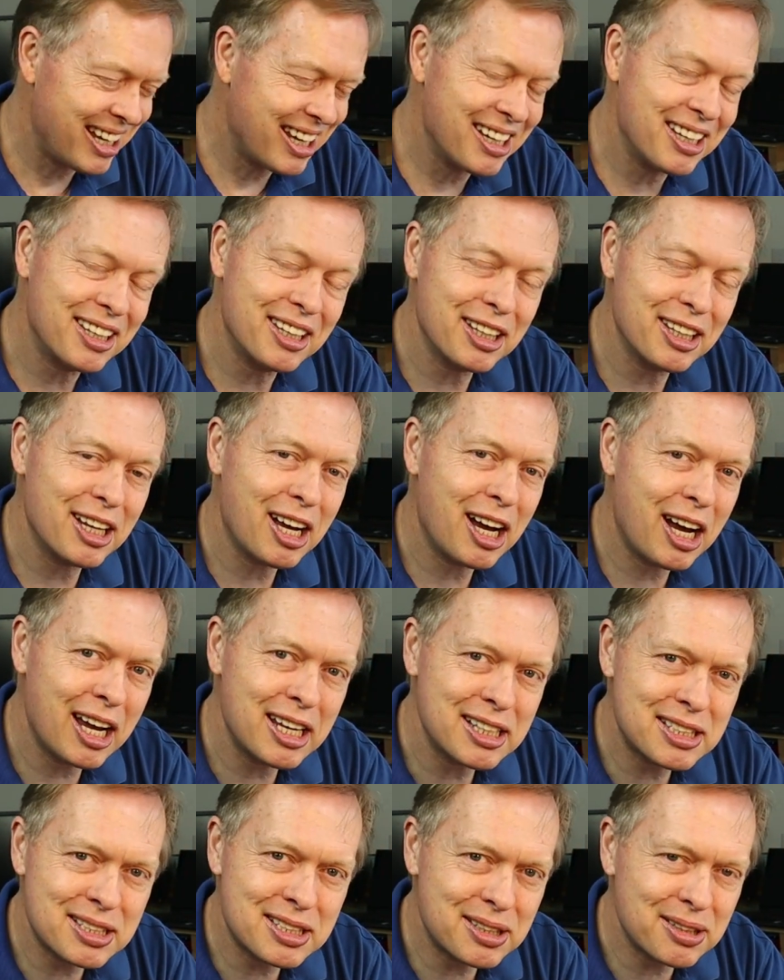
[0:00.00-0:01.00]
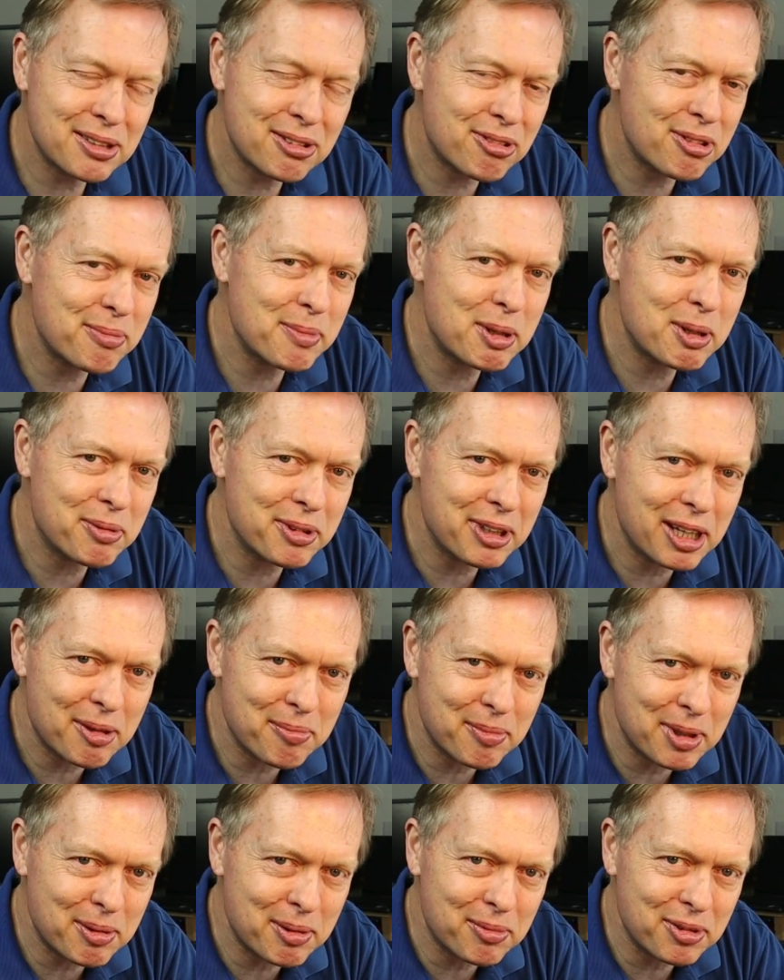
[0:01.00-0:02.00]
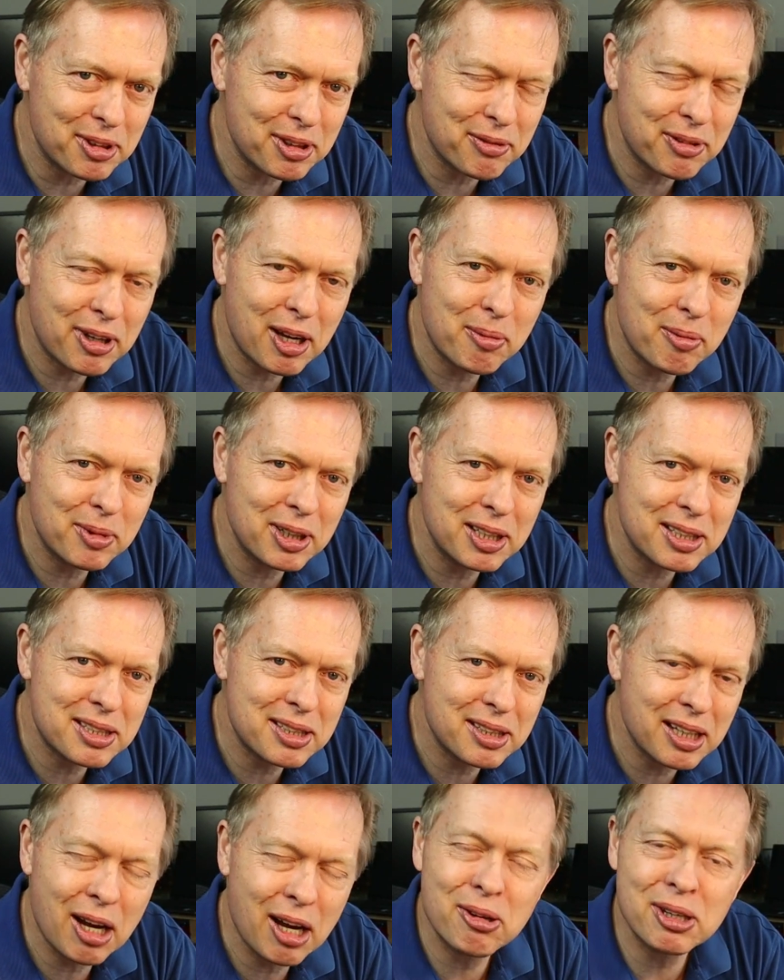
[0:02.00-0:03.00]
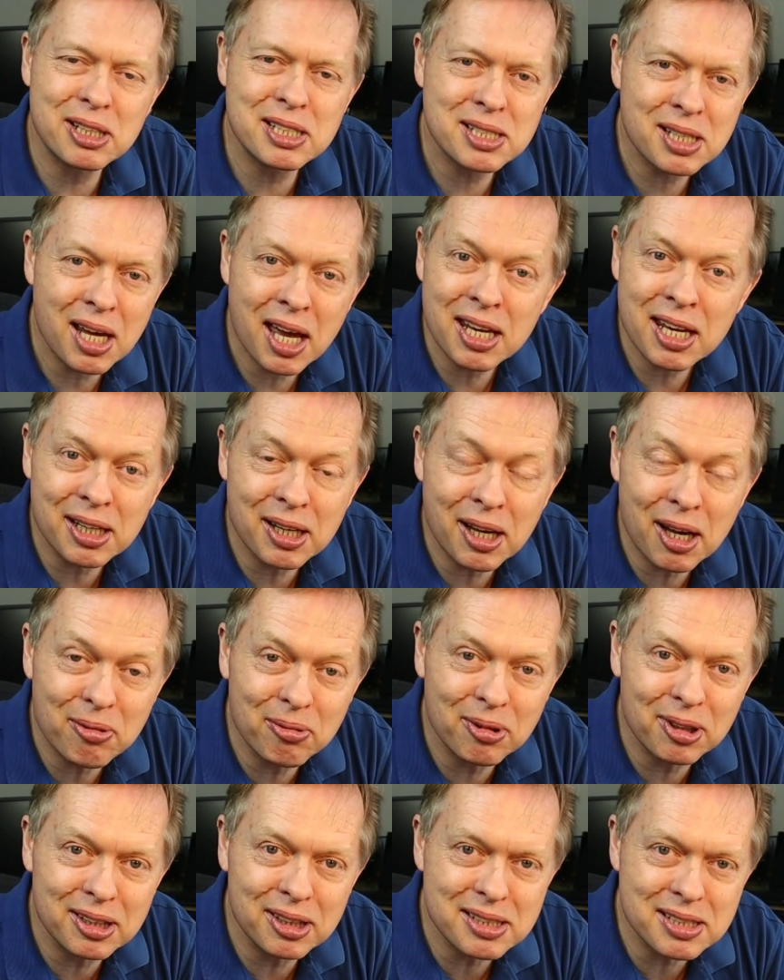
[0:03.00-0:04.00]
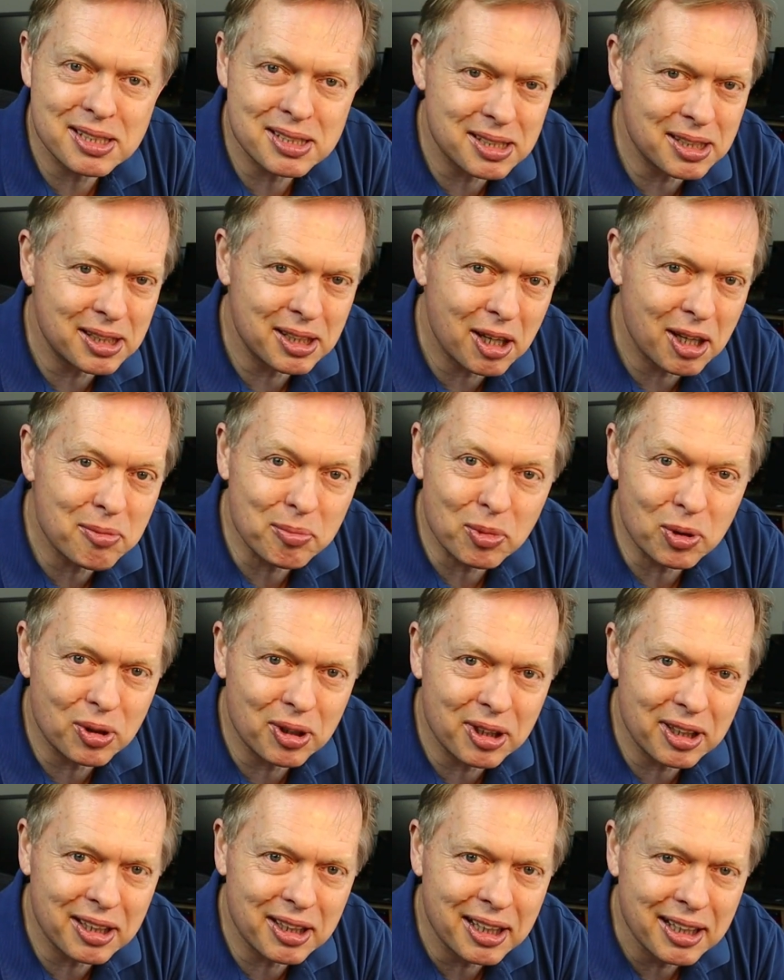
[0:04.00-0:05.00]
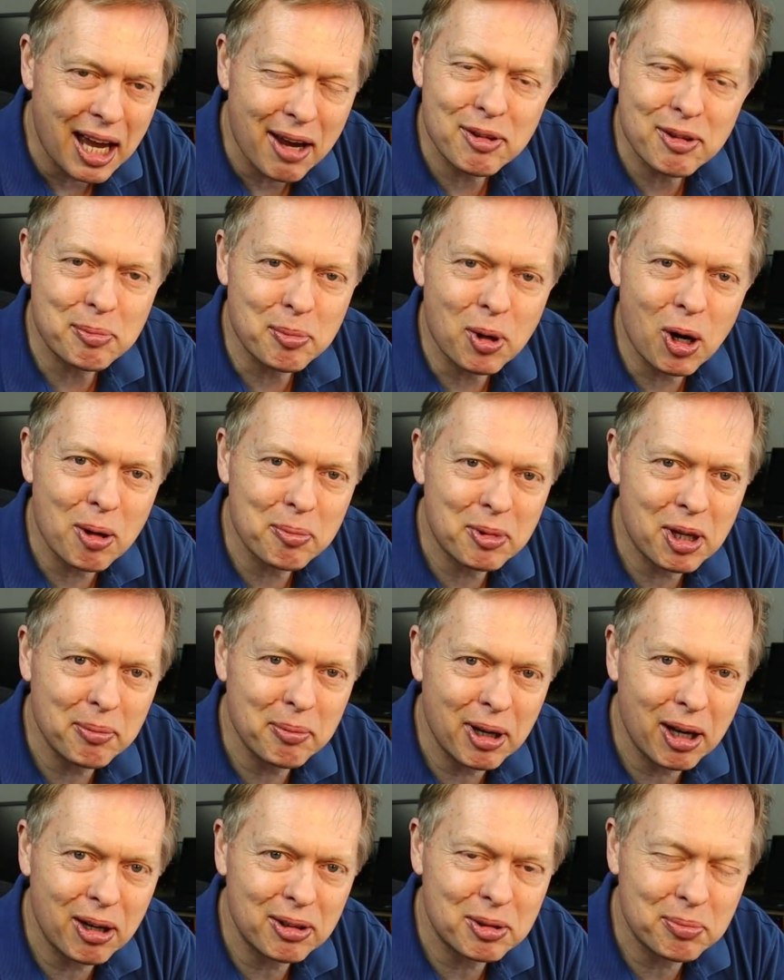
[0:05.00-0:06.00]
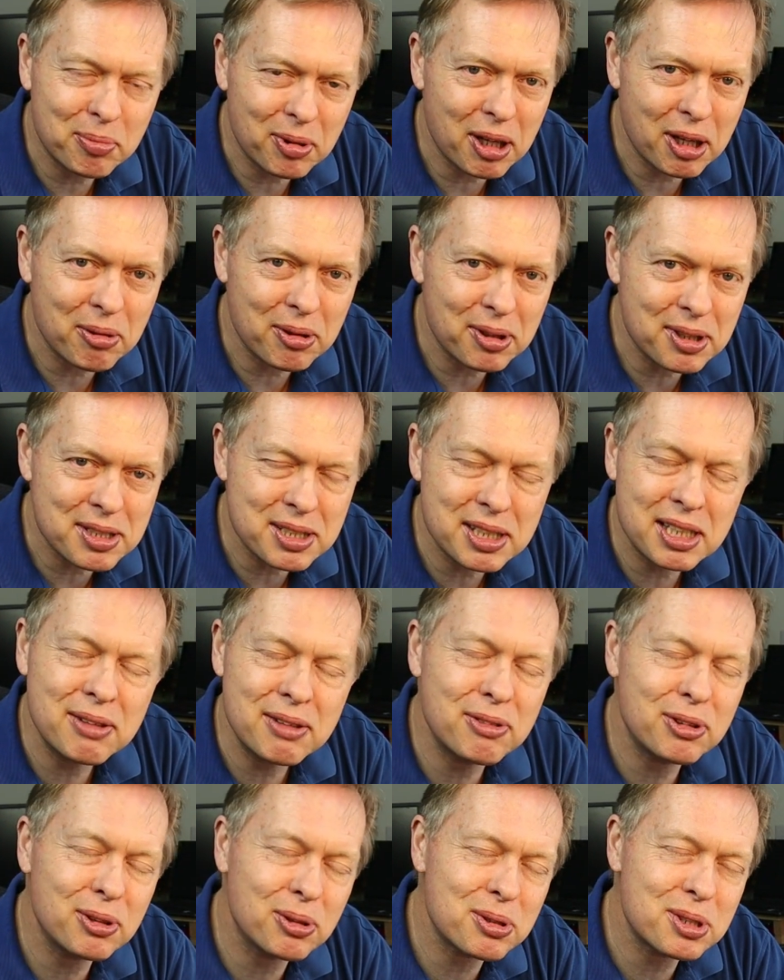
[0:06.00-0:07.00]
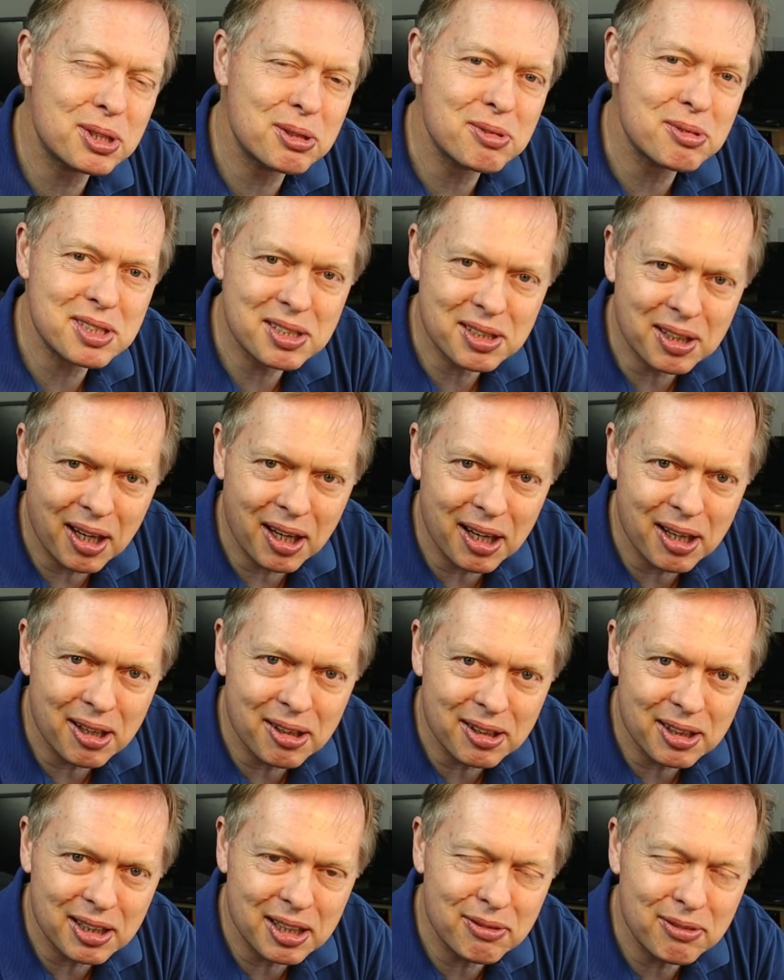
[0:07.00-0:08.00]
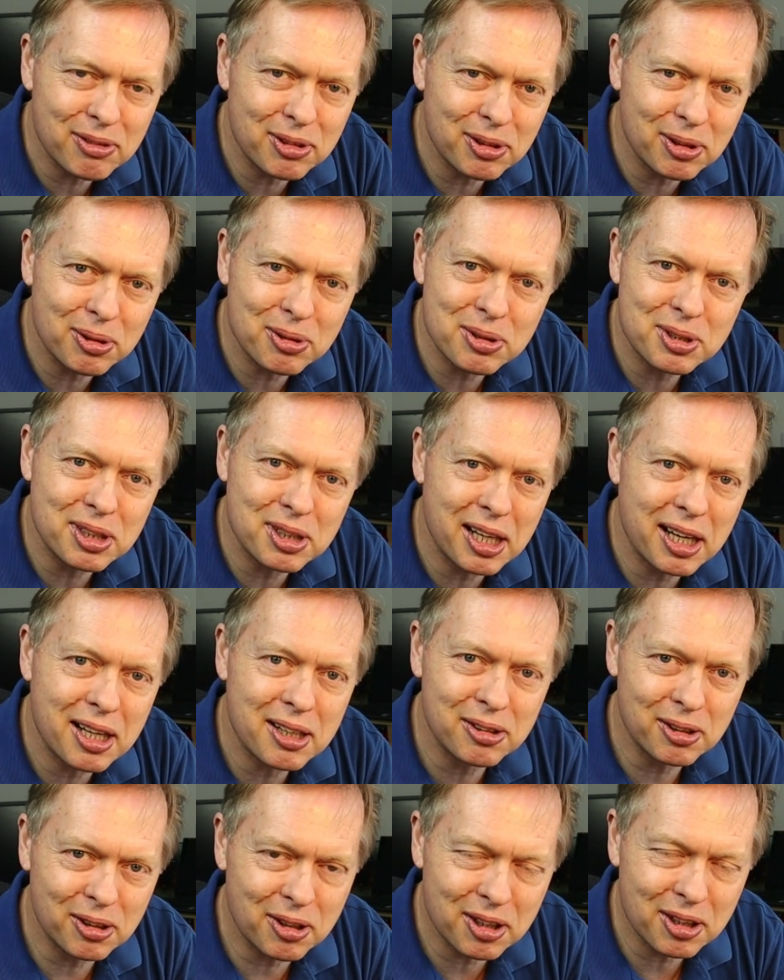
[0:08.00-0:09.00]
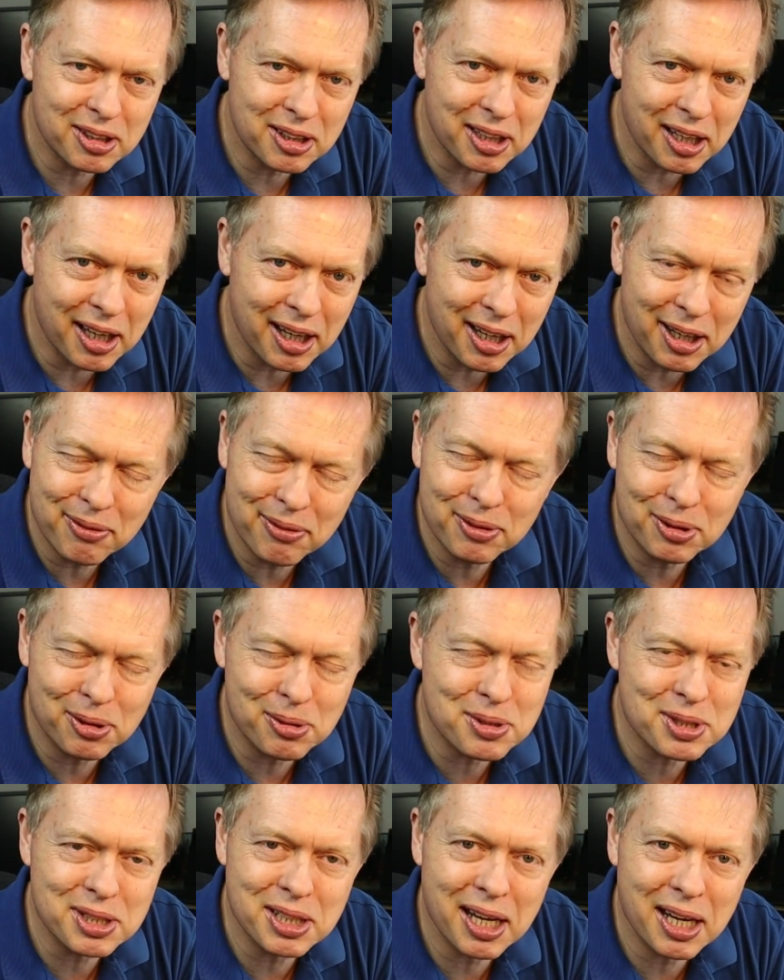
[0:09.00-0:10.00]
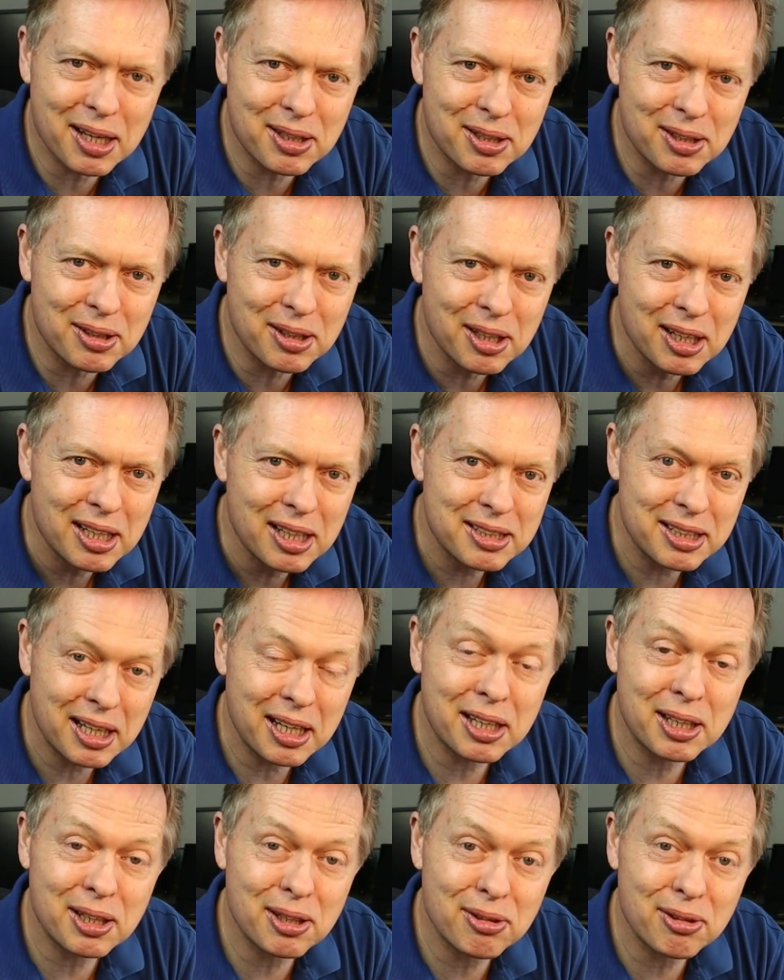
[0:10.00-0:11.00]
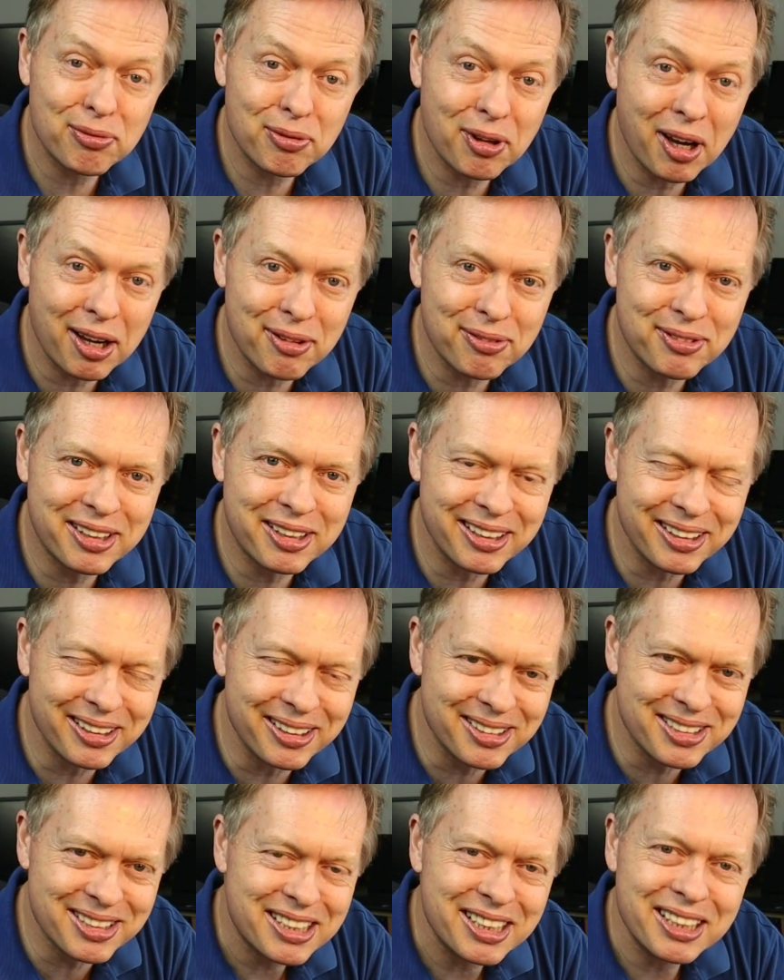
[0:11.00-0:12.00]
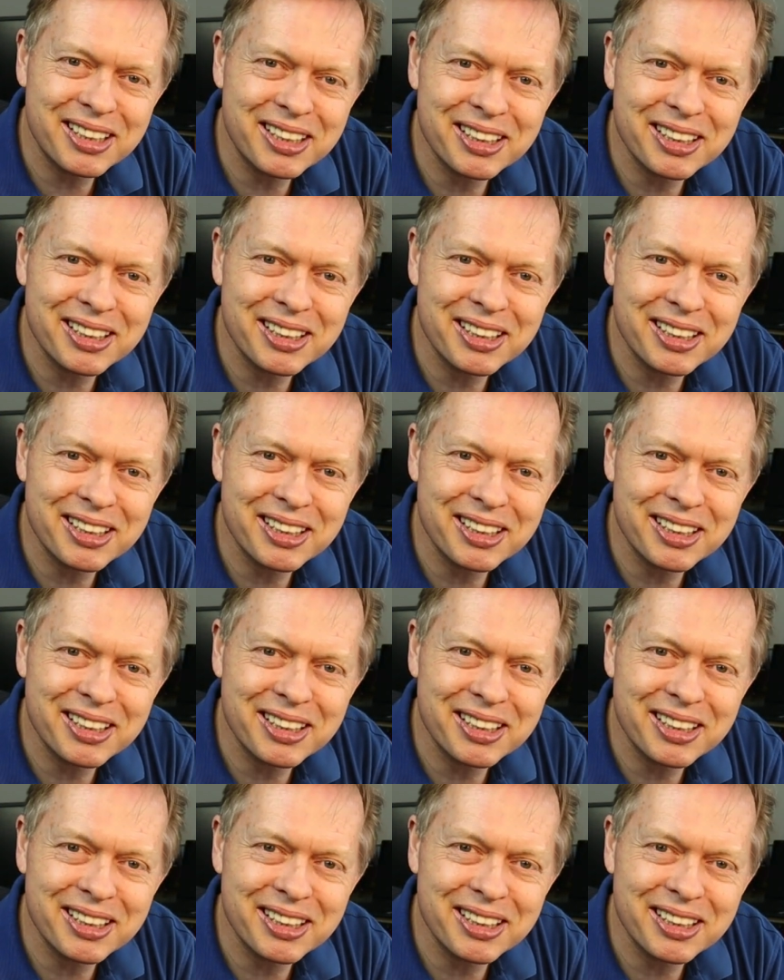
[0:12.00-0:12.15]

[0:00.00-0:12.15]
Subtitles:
And I still remember that memory of how excited I was as a young boy having Mom come out to play with us, even though she was tired, even though she'd had a long day, even though she had to take care of 5 kids, she